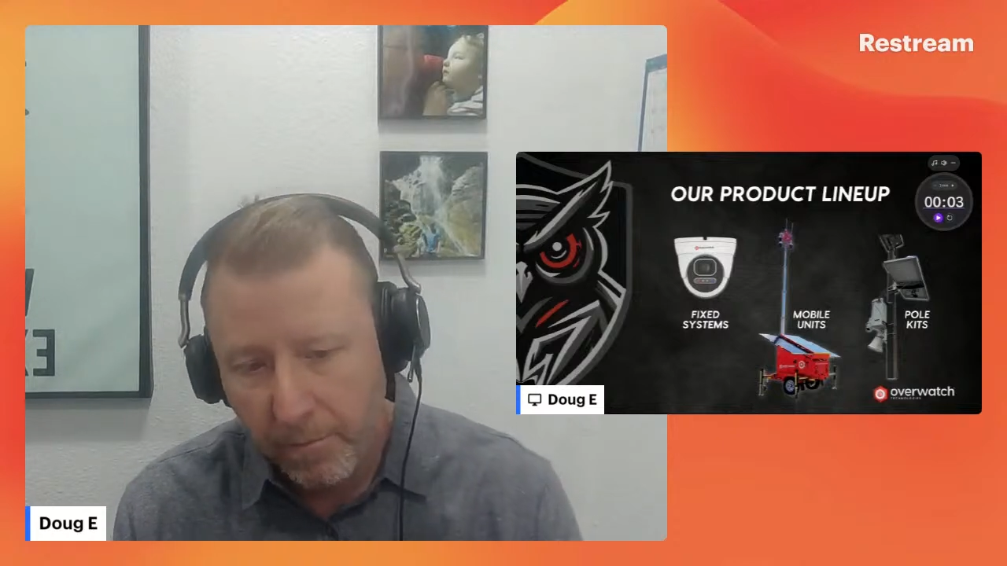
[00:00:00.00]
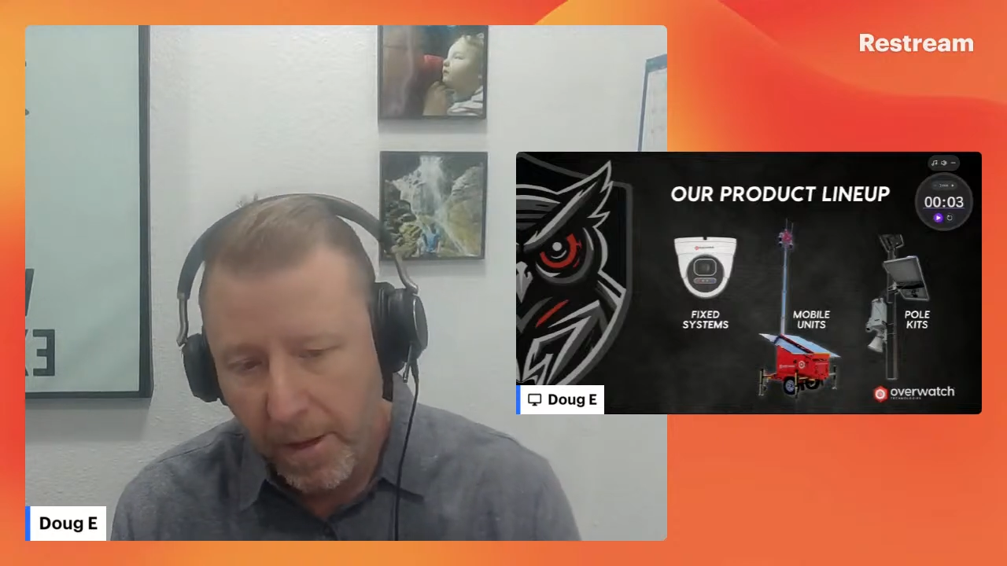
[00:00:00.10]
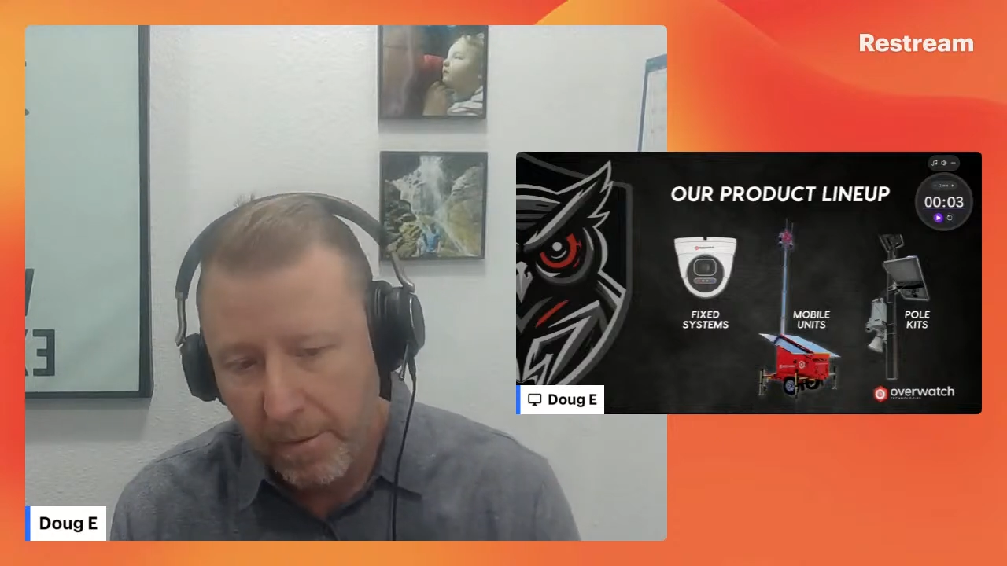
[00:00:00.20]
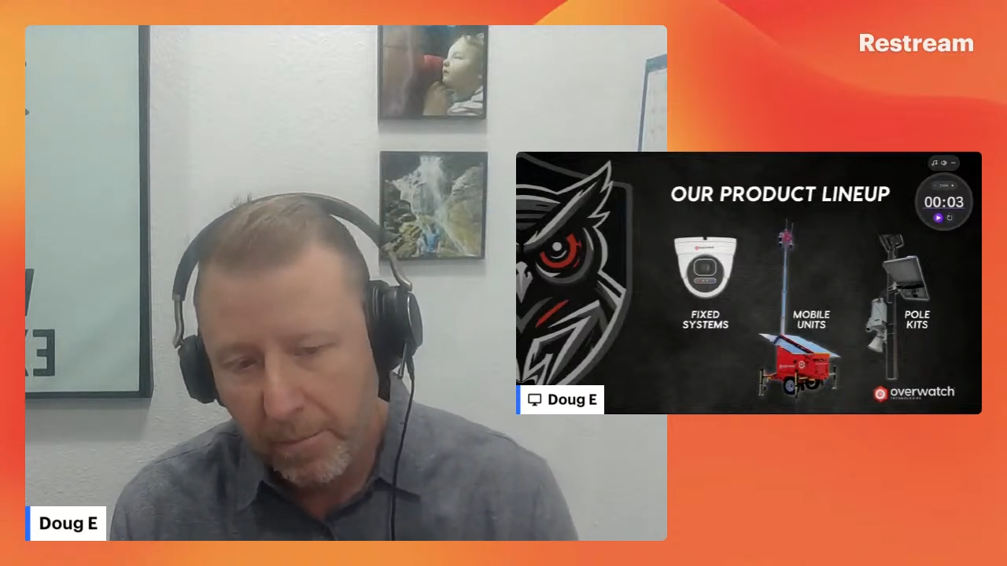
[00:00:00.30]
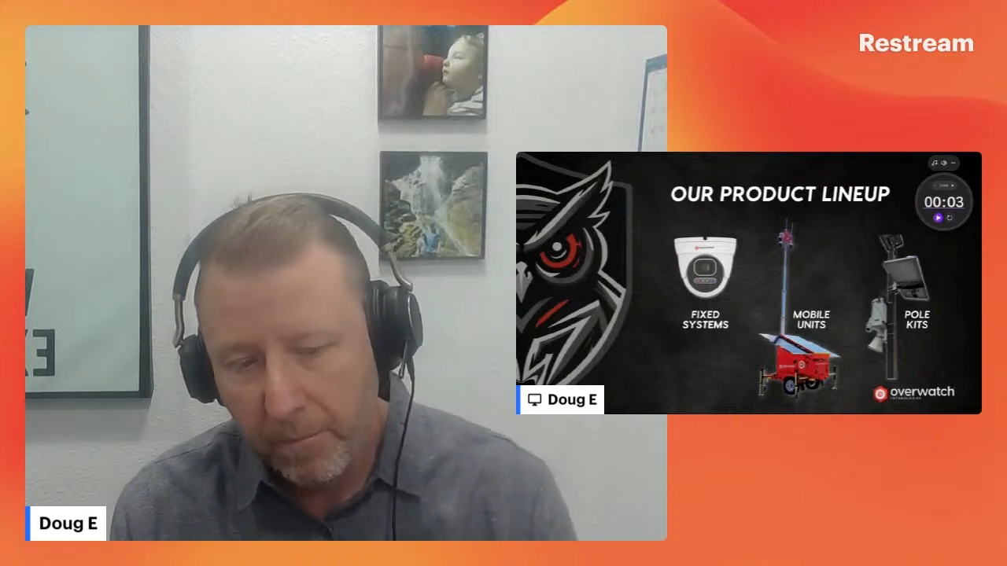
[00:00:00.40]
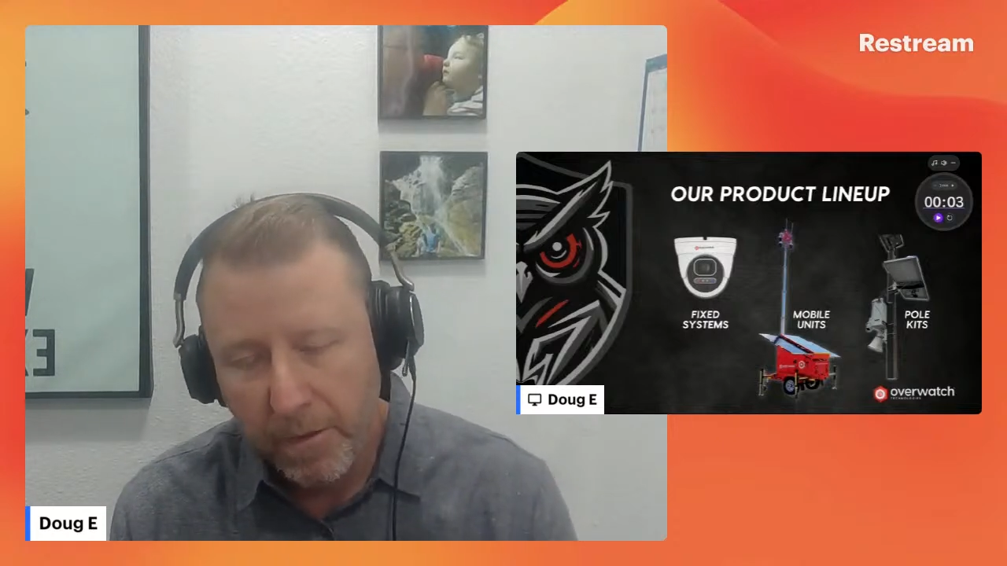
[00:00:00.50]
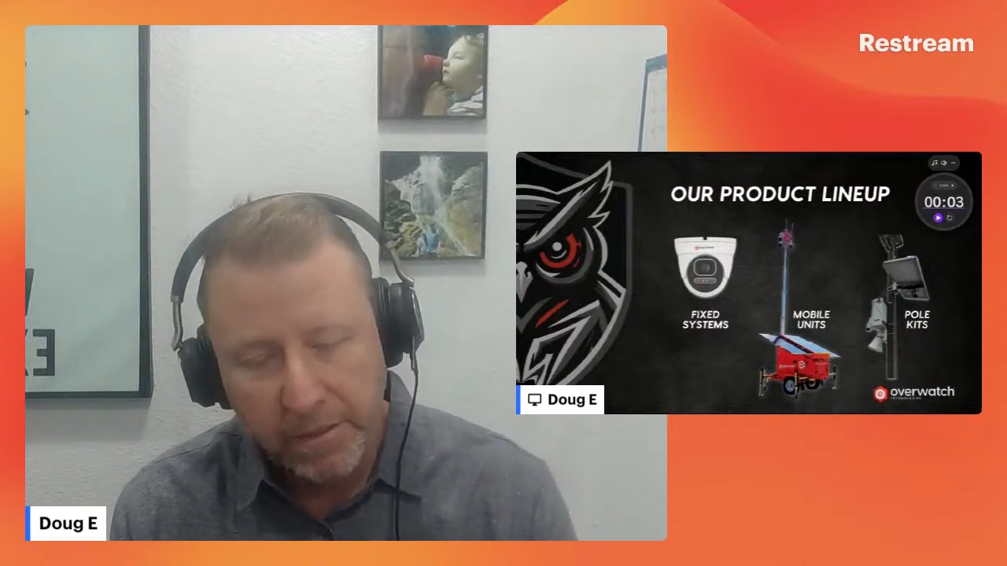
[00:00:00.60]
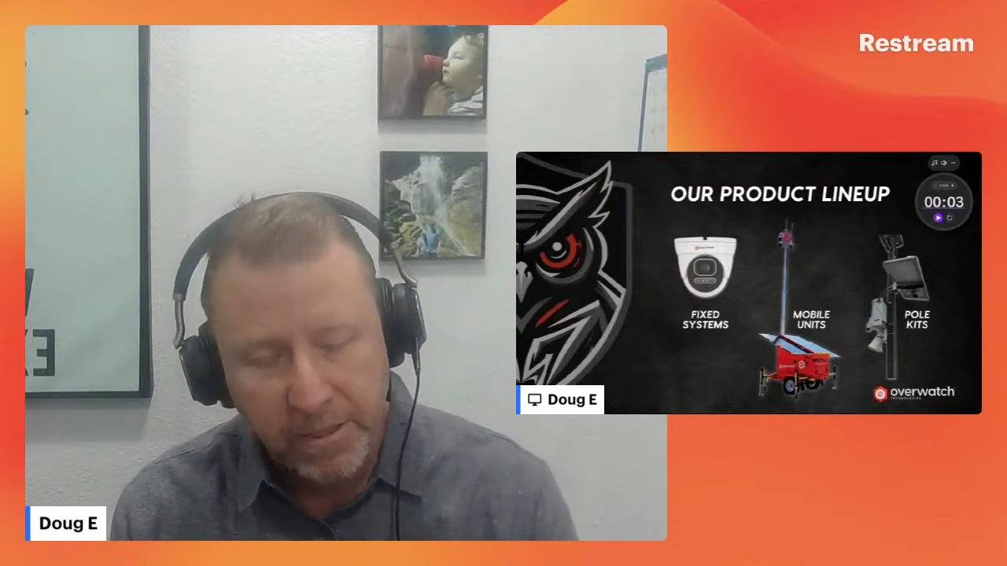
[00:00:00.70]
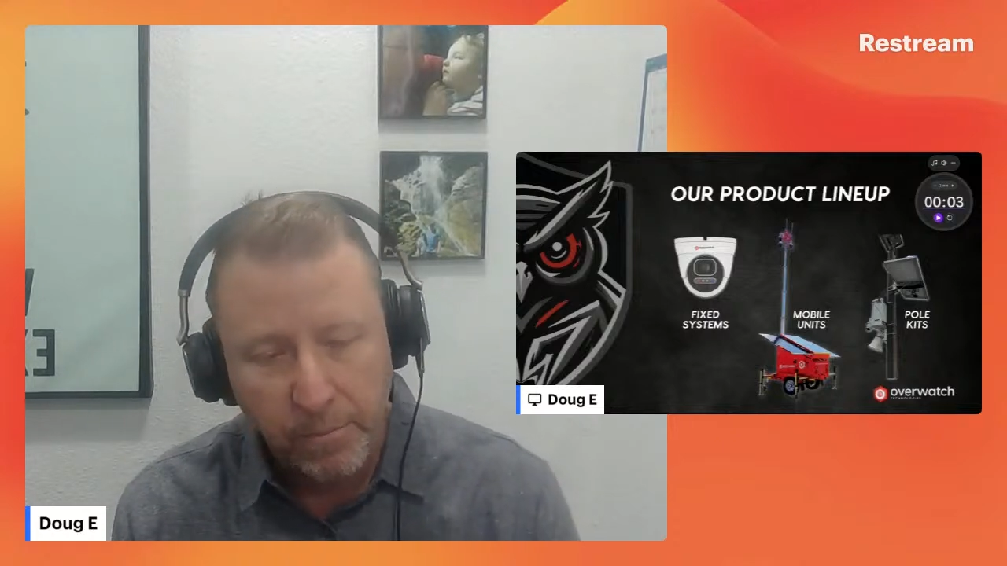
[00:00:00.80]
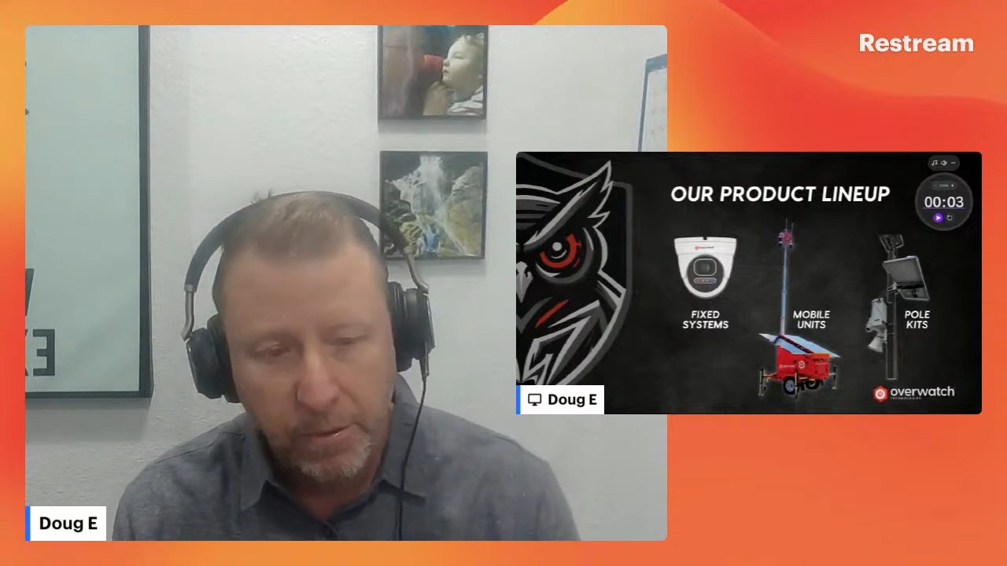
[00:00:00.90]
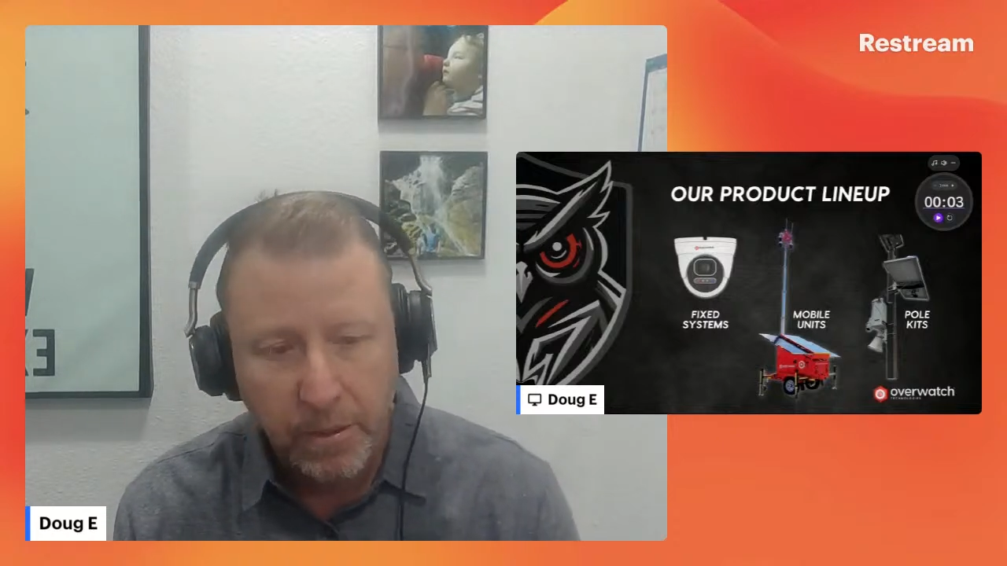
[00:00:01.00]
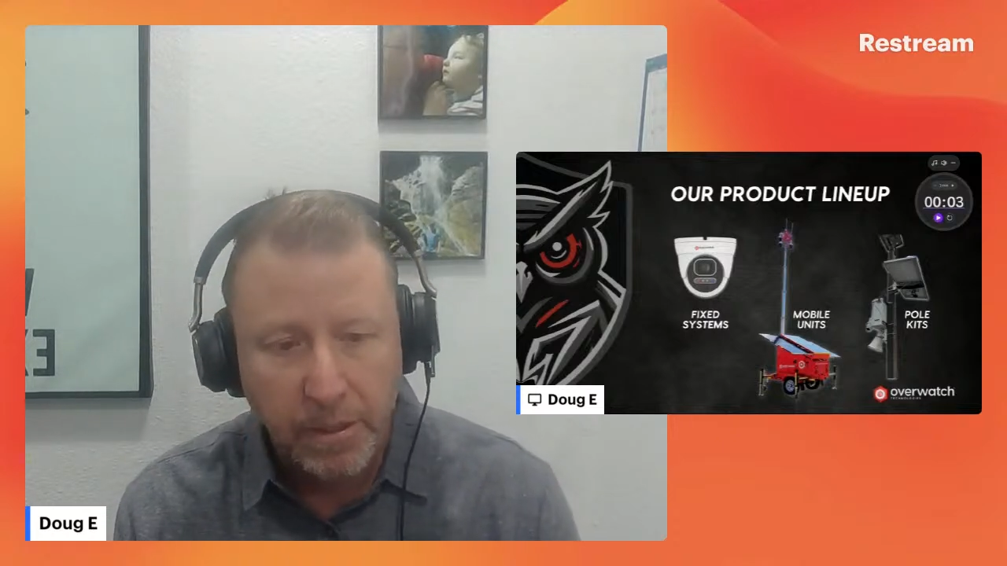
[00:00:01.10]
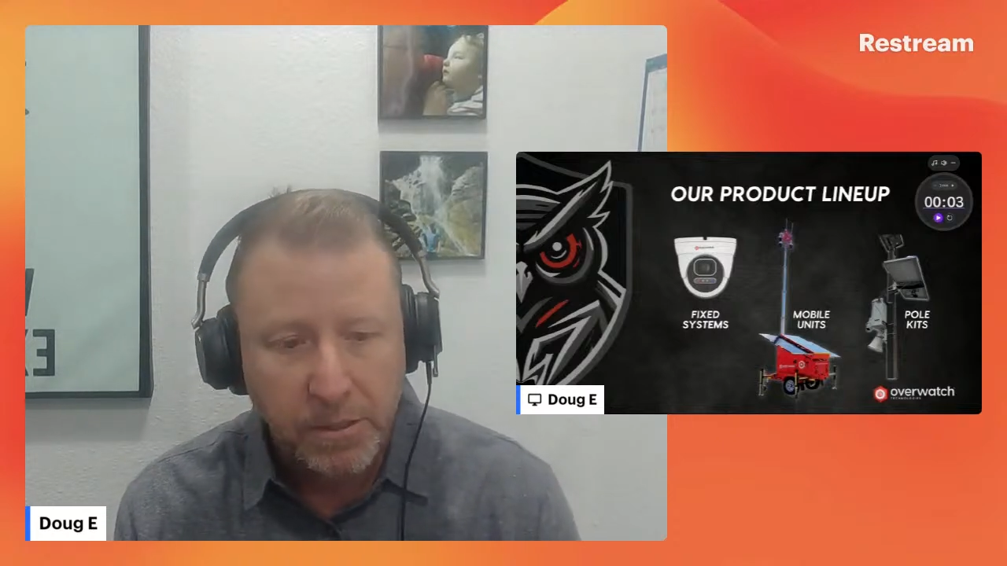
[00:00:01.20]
maybe a temporary